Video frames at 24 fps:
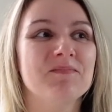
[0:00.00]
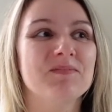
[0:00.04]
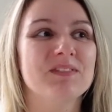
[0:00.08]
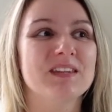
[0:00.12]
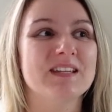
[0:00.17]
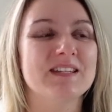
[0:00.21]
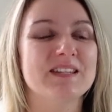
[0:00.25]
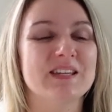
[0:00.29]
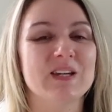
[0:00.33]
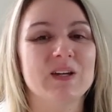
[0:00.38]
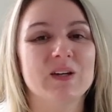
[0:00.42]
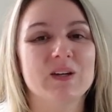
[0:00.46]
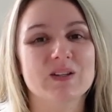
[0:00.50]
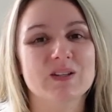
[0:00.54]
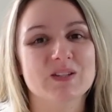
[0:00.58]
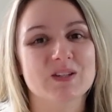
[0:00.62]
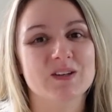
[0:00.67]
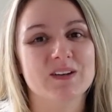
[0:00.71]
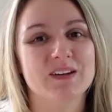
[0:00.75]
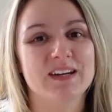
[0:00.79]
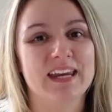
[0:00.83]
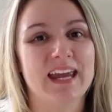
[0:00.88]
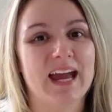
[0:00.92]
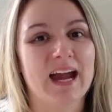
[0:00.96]
The secret's
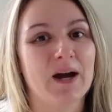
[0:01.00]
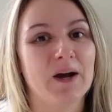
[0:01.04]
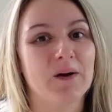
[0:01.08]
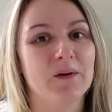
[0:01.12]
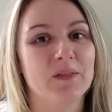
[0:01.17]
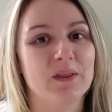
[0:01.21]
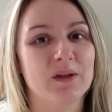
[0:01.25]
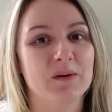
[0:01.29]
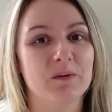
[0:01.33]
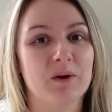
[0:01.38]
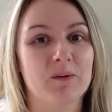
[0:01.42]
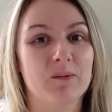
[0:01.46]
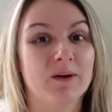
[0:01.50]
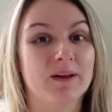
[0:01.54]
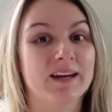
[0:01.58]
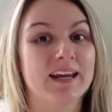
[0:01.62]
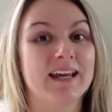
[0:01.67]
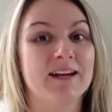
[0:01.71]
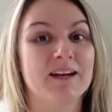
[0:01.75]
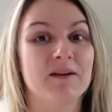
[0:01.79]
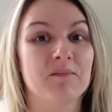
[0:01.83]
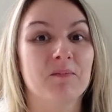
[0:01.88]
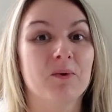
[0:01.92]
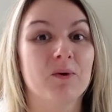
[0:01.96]
already out that we're
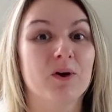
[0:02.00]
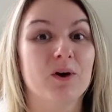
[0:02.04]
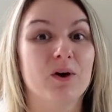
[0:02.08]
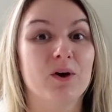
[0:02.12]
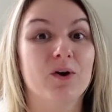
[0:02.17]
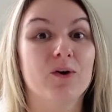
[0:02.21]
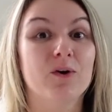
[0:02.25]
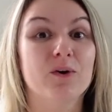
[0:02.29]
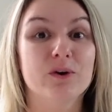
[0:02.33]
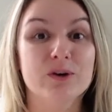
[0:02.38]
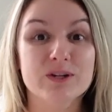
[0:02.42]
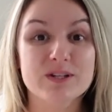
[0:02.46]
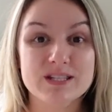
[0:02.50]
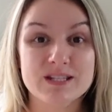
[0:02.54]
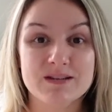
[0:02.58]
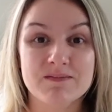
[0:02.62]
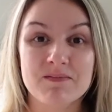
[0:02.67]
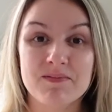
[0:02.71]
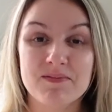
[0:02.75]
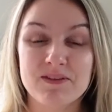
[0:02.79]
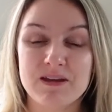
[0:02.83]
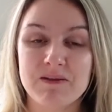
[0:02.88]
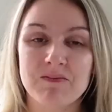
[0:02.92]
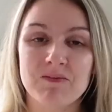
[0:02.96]
wanting a more
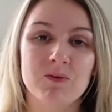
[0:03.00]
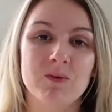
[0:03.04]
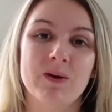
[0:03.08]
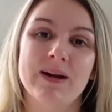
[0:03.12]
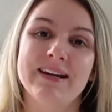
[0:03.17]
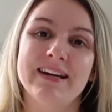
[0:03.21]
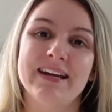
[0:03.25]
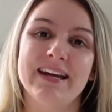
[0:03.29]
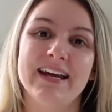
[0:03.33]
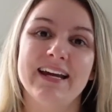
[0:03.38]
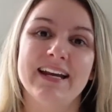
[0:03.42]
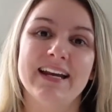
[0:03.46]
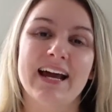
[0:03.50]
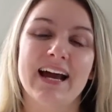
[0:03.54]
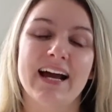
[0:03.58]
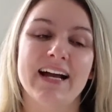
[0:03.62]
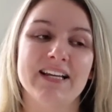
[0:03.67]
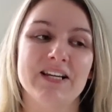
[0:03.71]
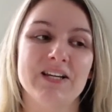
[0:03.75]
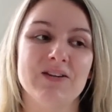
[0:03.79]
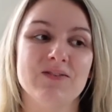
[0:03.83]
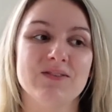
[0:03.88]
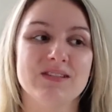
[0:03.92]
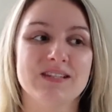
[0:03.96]
autumn themed wedding,
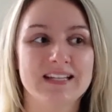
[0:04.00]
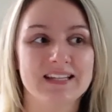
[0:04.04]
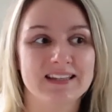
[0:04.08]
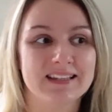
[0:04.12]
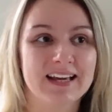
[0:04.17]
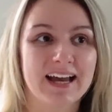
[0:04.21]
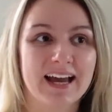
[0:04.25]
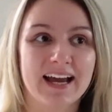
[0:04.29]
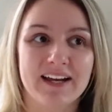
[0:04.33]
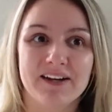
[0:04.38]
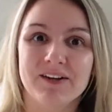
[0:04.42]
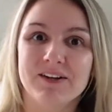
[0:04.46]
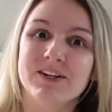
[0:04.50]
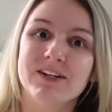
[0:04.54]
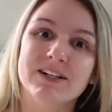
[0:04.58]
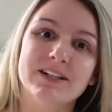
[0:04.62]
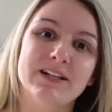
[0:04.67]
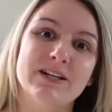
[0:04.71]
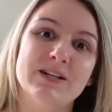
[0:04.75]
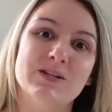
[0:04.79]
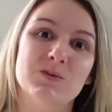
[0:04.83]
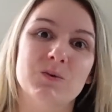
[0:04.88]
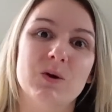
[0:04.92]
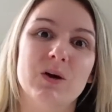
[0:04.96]
and you've seen the kind of
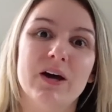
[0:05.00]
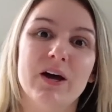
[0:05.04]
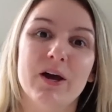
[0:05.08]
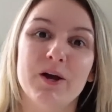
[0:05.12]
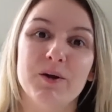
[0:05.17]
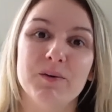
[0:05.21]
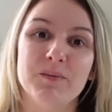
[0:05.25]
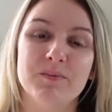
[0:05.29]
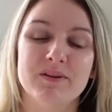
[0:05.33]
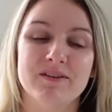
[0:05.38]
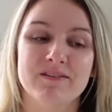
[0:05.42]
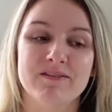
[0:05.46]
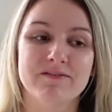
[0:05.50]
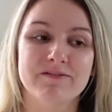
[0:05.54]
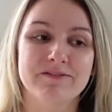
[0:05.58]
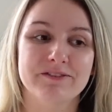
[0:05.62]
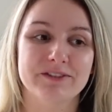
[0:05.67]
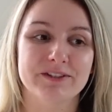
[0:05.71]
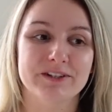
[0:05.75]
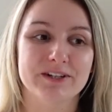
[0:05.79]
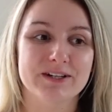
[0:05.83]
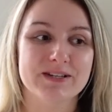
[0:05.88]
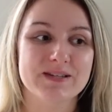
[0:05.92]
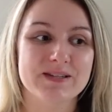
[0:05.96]
colours we're hoping
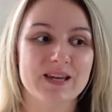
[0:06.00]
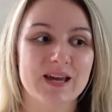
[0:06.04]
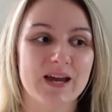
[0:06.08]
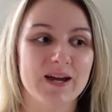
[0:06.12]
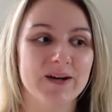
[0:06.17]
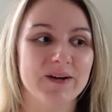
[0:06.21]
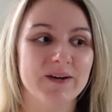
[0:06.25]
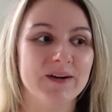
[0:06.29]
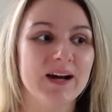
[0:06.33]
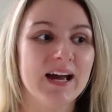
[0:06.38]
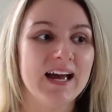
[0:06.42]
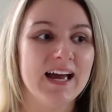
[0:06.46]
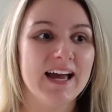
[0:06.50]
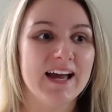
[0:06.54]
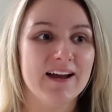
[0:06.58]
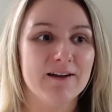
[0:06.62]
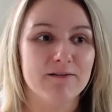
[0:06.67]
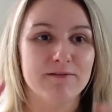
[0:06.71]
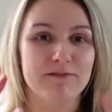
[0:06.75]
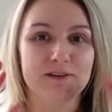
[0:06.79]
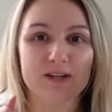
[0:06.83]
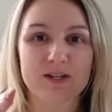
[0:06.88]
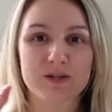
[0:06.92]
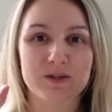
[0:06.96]
for, so
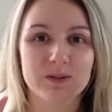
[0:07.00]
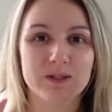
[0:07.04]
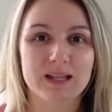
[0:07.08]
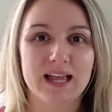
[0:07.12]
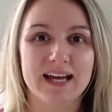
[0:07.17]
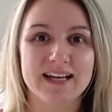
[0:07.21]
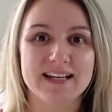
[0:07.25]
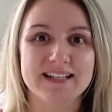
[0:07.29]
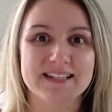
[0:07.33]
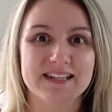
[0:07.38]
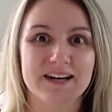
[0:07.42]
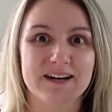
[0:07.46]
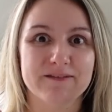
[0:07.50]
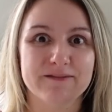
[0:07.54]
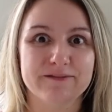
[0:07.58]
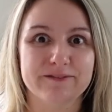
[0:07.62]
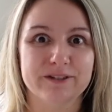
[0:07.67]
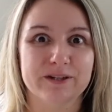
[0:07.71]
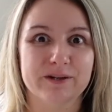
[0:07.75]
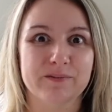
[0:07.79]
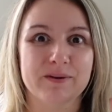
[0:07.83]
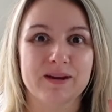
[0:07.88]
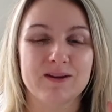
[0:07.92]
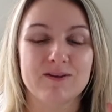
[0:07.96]
visualise that
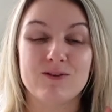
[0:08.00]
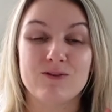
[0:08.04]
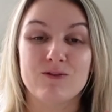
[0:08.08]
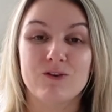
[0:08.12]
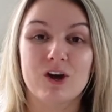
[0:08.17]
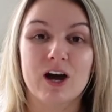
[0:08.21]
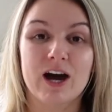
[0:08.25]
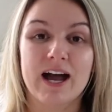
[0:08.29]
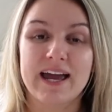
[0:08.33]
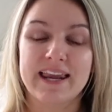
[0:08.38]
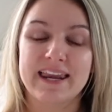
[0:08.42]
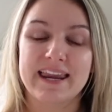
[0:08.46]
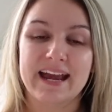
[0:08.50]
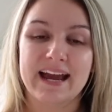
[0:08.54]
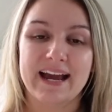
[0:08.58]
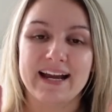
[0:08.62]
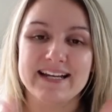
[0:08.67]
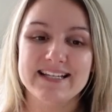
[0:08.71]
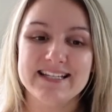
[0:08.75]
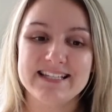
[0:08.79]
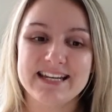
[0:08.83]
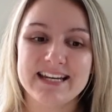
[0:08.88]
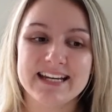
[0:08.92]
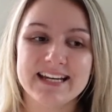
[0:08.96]
for me if you've got any
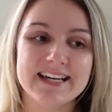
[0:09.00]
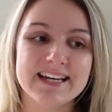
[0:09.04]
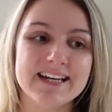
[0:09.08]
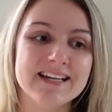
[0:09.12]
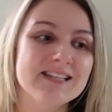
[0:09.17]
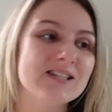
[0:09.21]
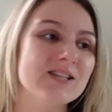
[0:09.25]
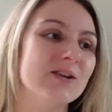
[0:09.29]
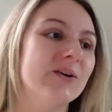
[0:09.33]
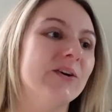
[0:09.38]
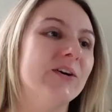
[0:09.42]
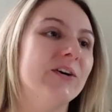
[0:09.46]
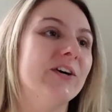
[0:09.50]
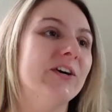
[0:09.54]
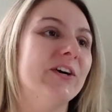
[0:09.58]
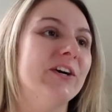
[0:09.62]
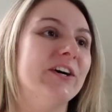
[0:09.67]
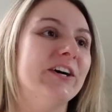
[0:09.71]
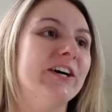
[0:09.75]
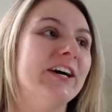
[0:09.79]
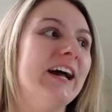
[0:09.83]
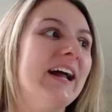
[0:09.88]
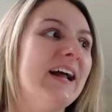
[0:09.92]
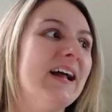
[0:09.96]
ideas
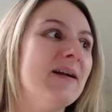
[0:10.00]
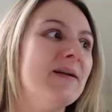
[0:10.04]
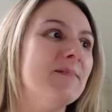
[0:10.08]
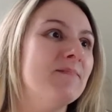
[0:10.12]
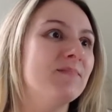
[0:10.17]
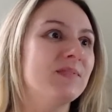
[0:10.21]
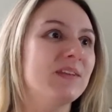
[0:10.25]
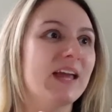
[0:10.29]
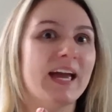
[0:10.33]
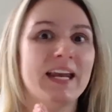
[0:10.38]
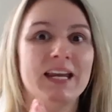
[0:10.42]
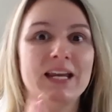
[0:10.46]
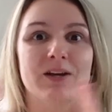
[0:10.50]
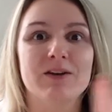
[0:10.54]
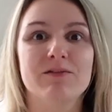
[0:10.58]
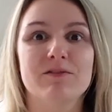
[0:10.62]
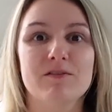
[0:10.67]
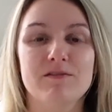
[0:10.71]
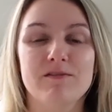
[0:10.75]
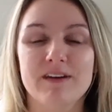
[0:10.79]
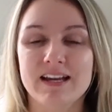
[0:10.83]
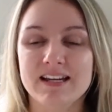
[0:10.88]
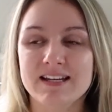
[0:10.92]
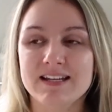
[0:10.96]
or any
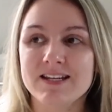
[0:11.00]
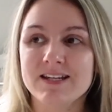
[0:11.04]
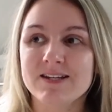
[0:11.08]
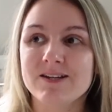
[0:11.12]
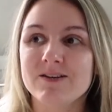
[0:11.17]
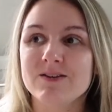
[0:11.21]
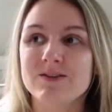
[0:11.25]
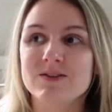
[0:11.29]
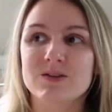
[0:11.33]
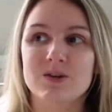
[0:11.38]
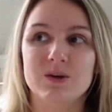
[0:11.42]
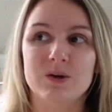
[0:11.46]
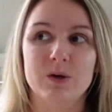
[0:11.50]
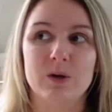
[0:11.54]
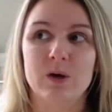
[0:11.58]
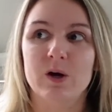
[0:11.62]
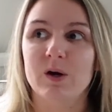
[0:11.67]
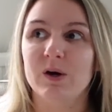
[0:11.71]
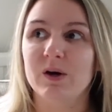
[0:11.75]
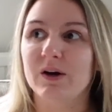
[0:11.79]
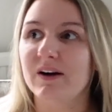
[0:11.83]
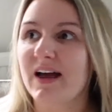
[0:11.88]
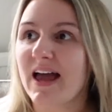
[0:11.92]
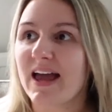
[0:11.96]
other venues
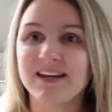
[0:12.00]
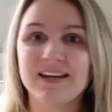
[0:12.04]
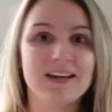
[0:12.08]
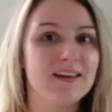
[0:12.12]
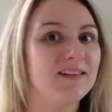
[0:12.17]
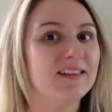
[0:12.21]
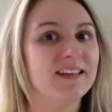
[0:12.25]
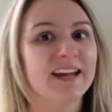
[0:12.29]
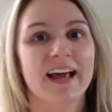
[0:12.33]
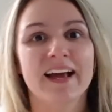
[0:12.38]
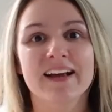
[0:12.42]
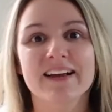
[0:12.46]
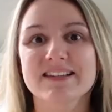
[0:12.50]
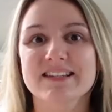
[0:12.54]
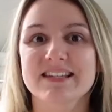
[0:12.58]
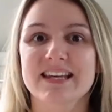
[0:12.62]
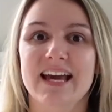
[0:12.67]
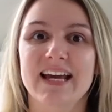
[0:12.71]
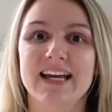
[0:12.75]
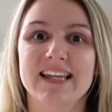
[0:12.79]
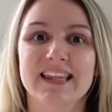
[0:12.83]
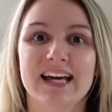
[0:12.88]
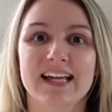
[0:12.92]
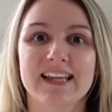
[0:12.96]
or anything else
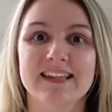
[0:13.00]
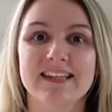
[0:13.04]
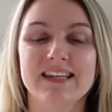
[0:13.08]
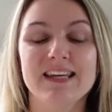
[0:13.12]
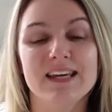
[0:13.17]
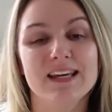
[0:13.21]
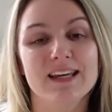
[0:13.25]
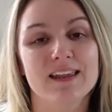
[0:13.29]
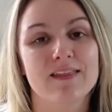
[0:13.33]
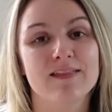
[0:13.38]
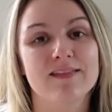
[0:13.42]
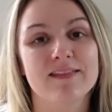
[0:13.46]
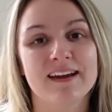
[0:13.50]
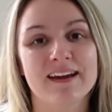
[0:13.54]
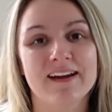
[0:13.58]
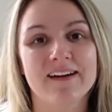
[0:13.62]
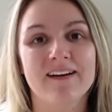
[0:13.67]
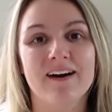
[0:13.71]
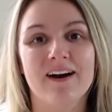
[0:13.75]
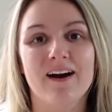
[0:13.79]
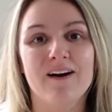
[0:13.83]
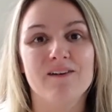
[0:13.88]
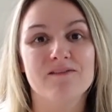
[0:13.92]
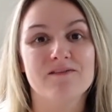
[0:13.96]
like that that you can
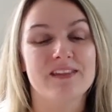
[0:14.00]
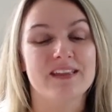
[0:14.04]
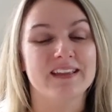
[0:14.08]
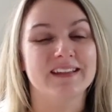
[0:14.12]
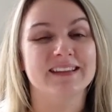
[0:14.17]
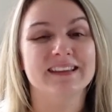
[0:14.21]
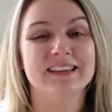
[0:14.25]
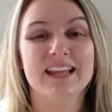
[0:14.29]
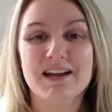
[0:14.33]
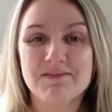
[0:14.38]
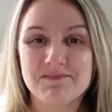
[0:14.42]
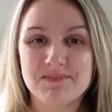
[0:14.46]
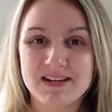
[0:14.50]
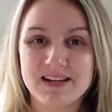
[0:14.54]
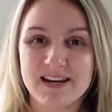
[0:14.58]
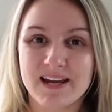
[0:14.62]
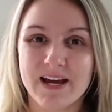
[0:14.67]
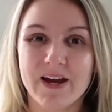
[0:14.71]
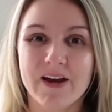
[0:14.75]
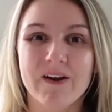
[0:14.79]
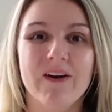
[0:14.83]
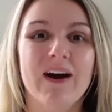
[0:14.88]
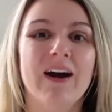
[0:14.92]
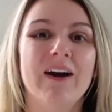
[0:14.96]
think of. Then let me
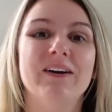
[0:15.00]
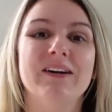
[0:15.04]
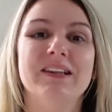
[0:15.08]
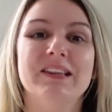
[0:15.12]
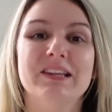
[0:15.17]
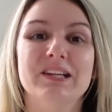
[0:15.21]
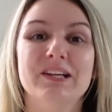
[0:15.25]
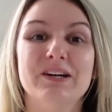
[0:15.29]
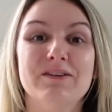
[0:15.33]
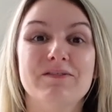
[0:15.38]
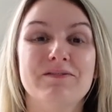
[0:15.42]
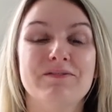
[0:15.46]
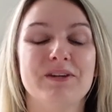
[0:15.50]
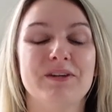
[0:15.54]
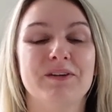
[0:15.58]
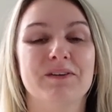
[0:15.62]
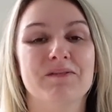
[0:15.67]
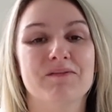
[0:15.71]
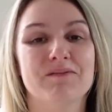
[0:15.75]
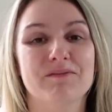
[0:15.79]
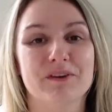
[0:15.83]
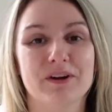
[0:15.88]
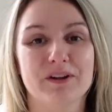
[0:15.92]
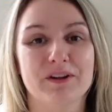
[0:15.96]
know. I would love your
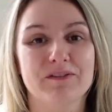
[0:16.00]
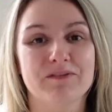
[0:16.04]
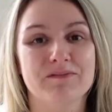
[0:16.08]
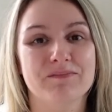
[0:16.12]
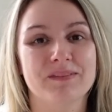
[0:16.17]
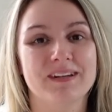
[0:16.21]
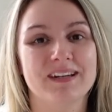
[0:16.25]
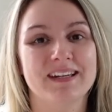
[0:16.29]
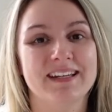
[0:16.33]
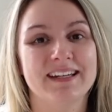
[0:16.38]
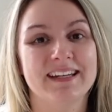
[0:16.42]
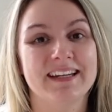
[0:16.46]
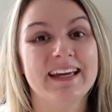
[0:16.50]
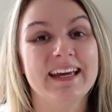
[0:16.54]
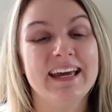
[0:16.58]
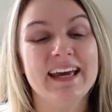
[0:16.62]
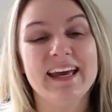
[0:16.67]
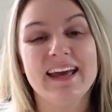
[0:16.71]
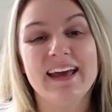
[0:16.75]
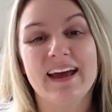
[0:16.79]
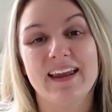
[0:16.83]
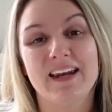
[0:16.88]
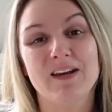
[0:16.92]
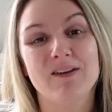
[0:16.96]
involvement,
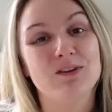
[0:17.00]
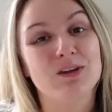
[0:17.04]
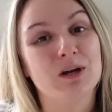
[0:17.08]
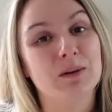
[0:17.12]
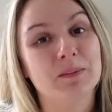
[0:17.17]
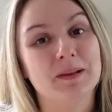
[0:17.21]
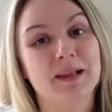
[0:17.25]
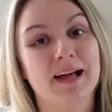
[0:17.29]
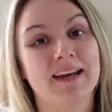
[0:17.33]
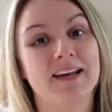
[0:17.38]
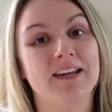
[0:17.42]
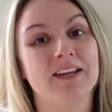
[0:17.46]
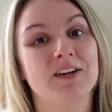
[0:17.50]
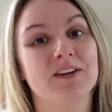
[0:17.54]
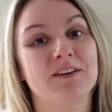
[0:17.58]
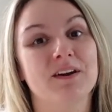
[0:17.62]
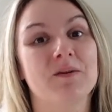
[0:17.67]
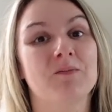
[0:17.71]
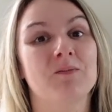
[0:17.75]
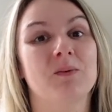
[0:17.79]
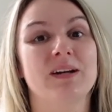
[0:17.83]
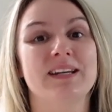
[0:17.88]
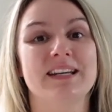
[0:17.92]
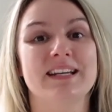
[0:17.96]
and if you're planning your
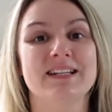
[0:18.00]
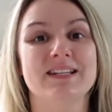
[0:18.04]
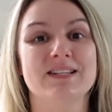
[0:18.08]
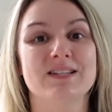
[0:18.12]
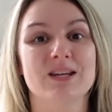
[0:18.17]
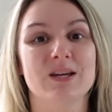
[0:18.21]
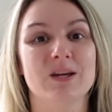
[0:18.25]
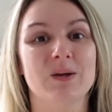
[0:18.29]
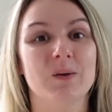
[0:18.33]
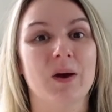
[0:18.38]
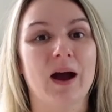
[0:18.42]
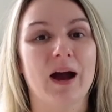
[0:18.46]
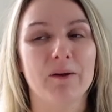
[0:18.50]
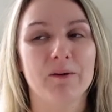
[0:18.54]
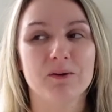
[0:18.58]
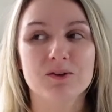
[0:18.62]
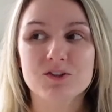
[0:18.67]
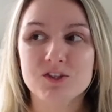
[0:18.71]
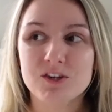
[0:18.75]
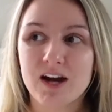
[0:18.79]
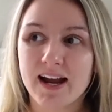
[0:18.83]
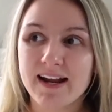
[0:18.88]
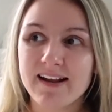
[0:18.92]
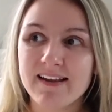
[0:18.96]
own wedding too, I will
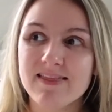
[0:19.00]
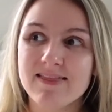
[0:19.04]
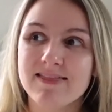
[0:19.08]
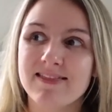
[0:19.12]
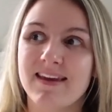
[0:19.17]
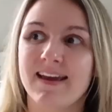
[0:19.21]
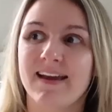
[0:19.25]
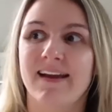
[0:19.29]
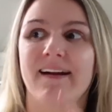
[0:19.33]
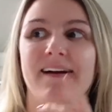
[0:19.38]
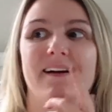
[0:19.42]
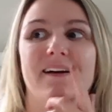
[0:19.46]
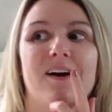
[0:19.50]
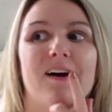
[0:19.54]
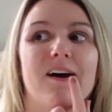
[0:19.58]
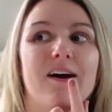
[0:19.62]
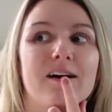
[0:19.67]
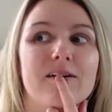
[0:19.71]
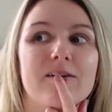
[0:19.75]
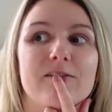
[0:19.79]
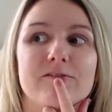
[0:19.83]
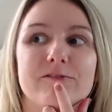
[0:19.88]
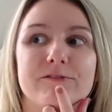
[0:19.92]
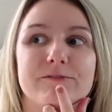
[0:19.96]
try and think
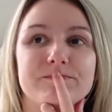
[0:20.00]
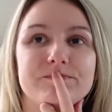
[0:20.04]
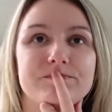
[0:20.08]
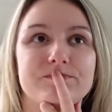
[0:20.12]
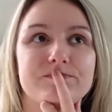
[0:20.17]
of